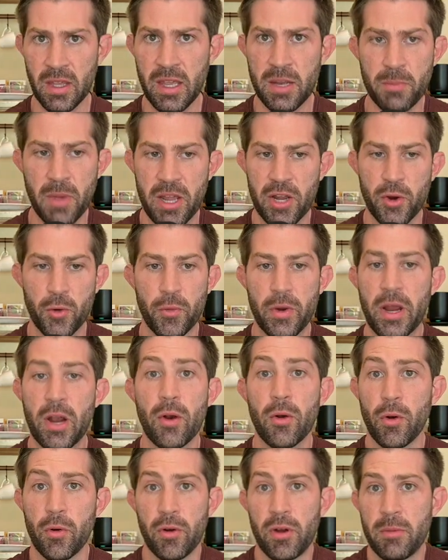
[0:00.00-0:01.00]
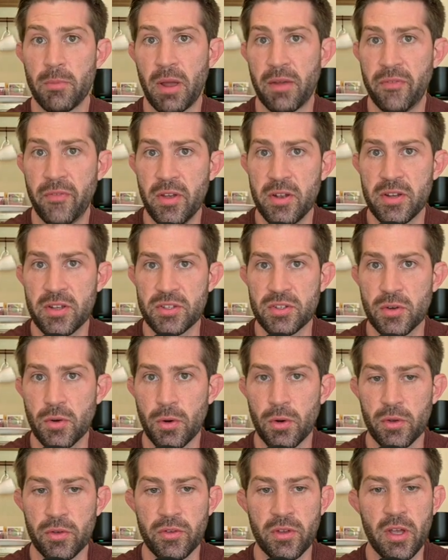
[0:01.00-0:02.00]
in my career or in my fitness
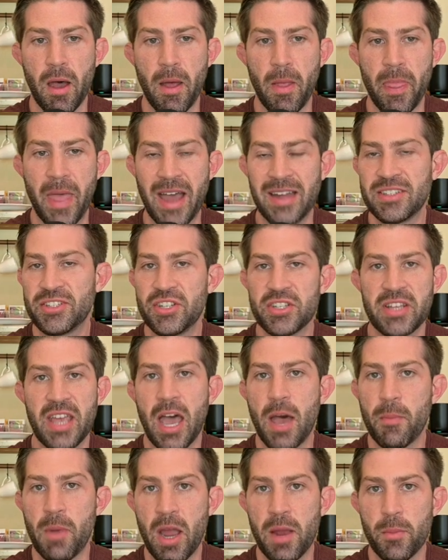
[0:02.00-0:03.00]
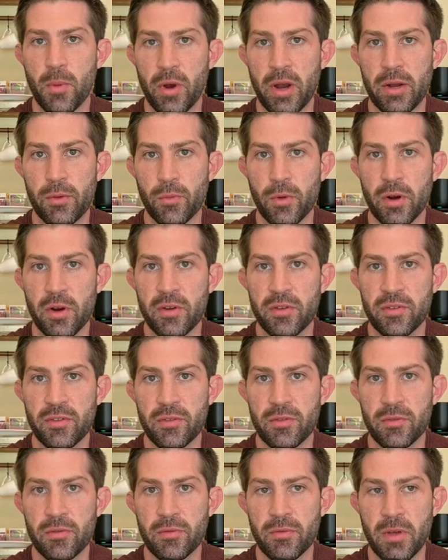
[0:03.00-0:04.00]
goals. That's just how my brain
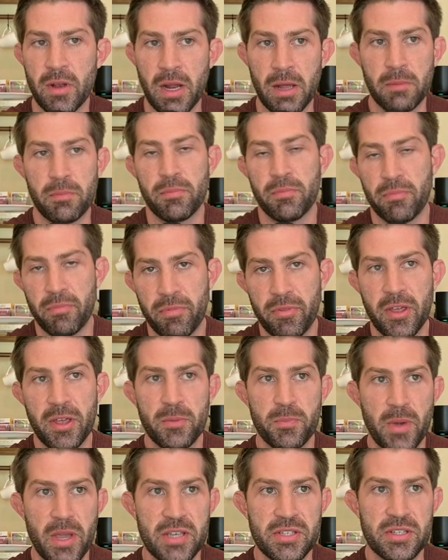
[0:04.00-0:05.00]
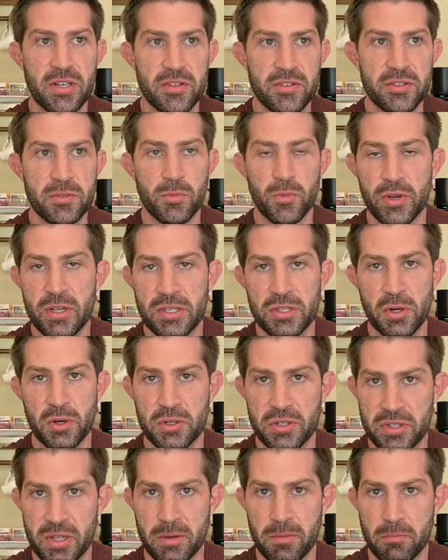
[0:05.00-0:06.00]
works. And I think based on some
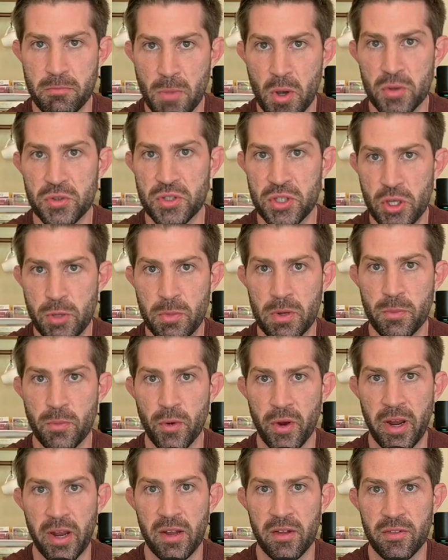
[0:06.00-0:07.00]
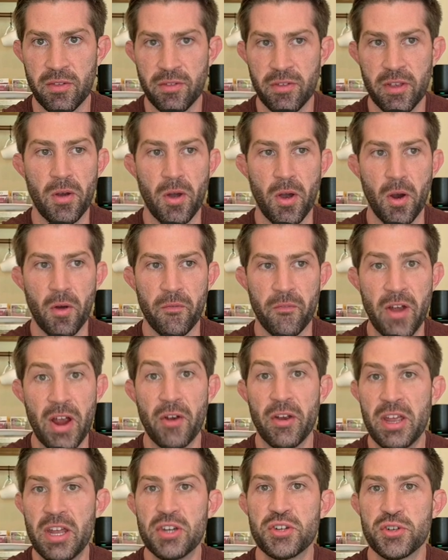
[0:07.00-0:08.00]
research that most human brains are
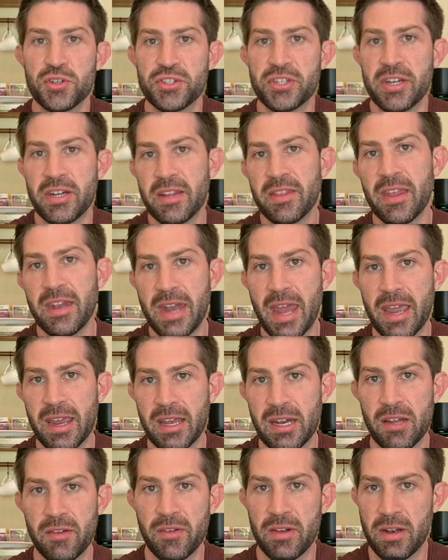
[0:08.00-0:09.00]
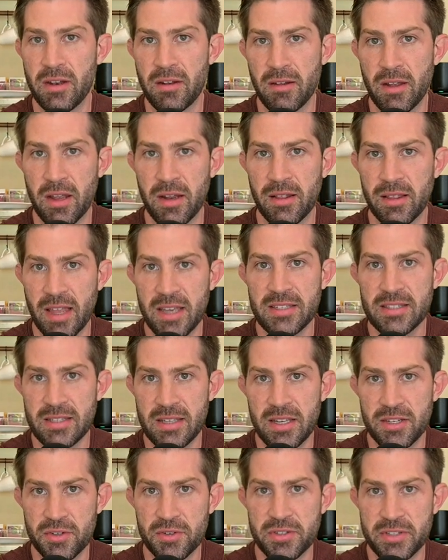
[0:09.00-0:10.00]
very interested in the negative and, and less
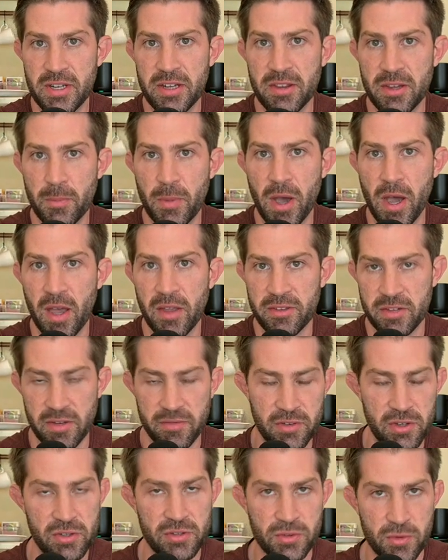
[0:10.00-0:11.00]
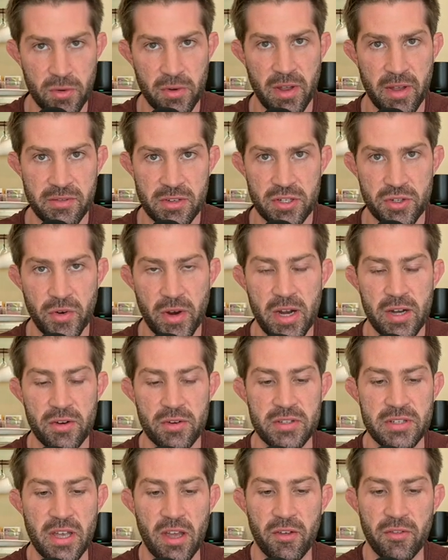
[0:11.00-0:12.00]
interested in the positive, and you sort of have to train
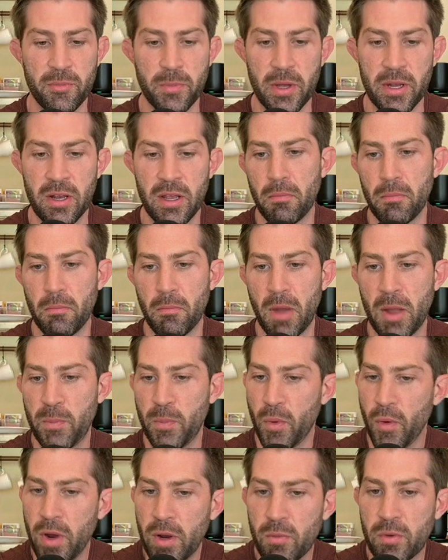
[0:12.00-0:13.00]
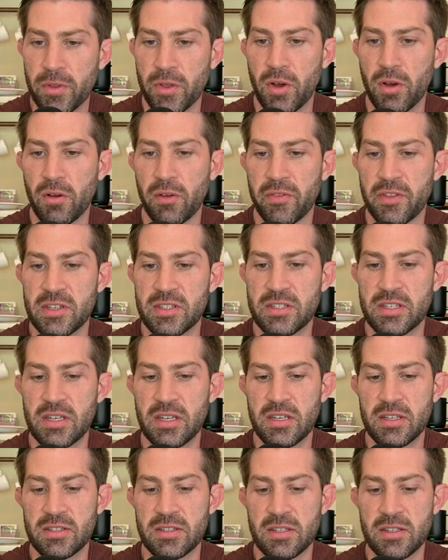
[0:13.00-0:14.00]
yourself. But my point with all of this
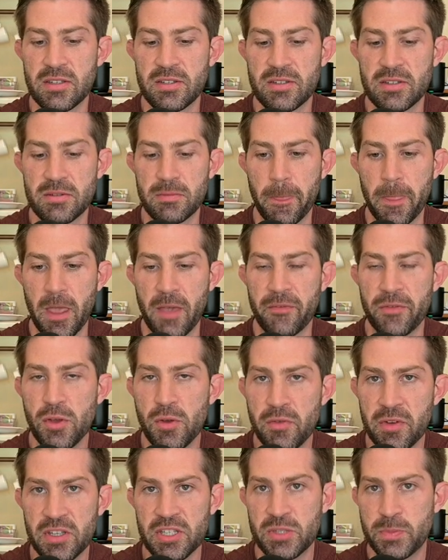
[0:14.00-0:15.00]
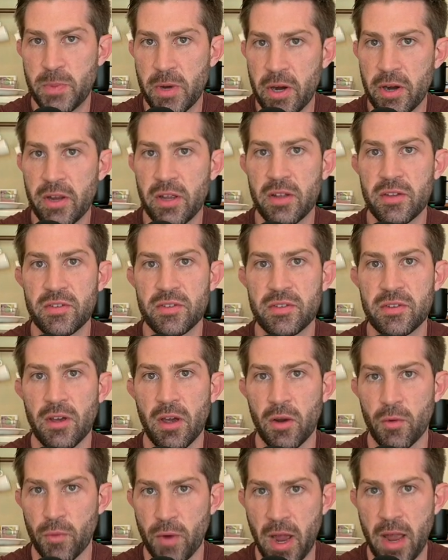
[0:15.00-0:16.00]
is, is if you've experienced
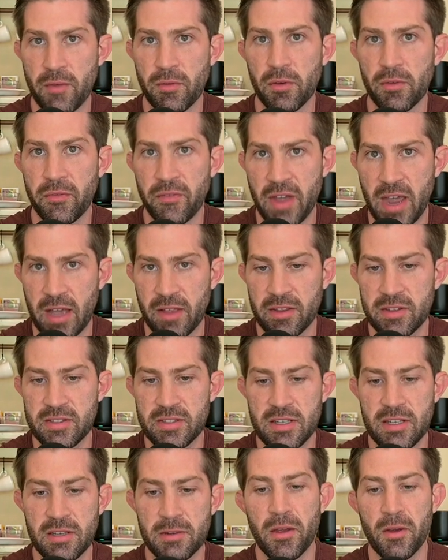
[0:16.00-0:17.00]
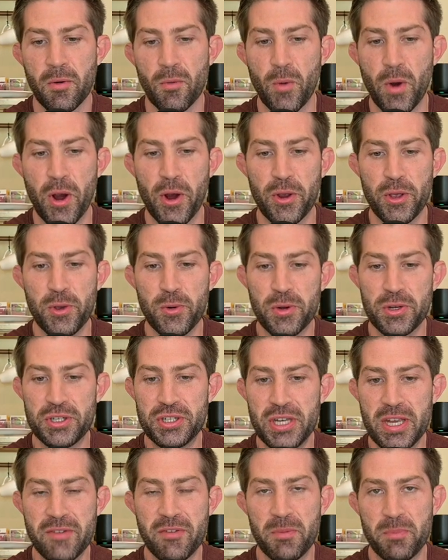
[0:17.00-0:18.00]
arrival fallacy, where you
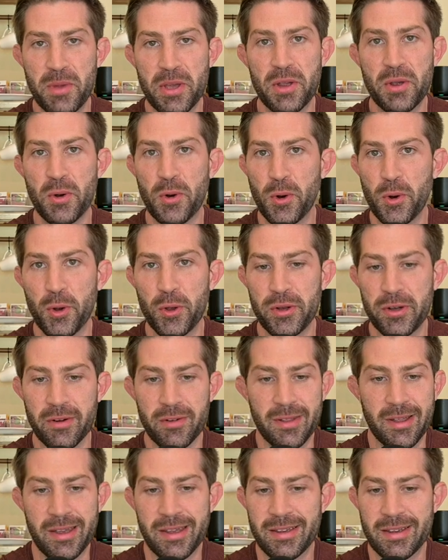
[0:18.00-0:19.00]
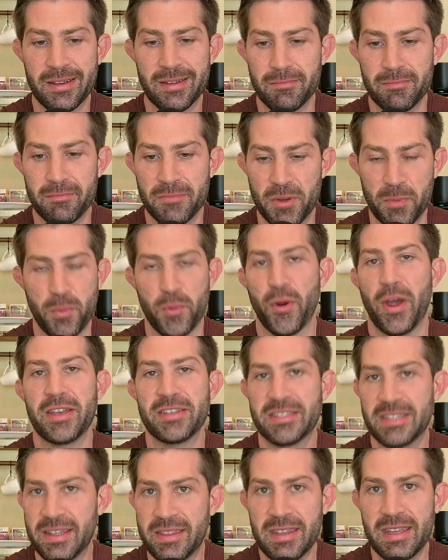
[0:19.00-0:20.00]
achieve a big goal and you're like
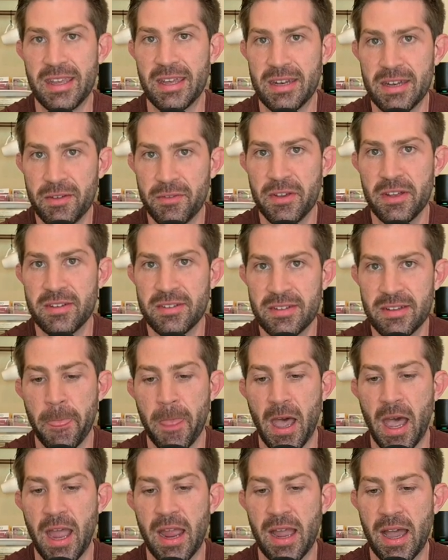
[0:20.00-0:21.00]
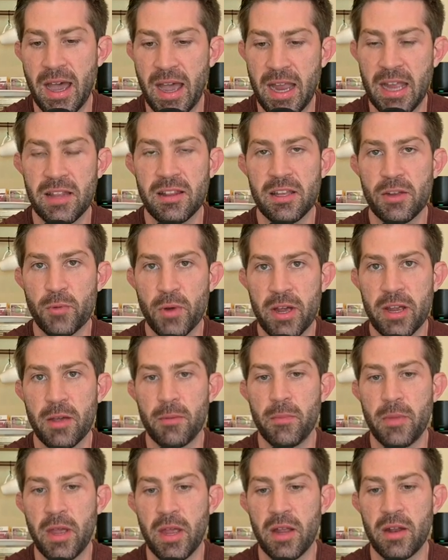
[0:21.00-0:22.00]
depressed at the end of it, I highly
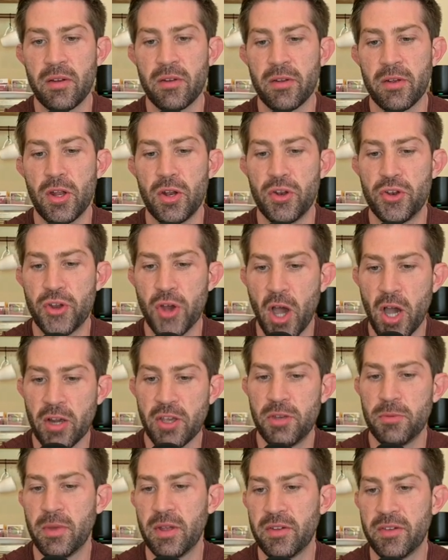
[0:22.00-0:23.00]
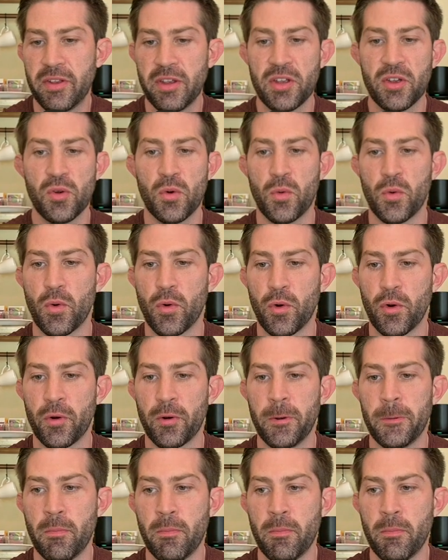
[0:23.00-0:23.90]
recommend documenting or